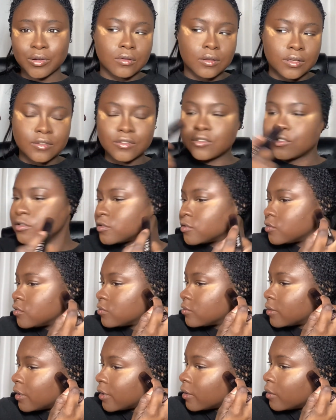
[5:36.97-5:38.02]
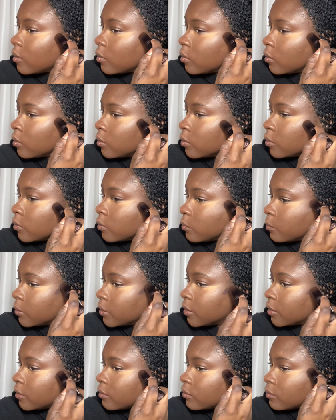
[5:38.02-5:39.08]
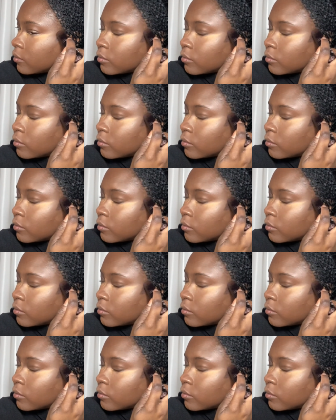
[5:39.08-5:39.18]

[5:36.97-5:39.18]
Let's just do that a little bit.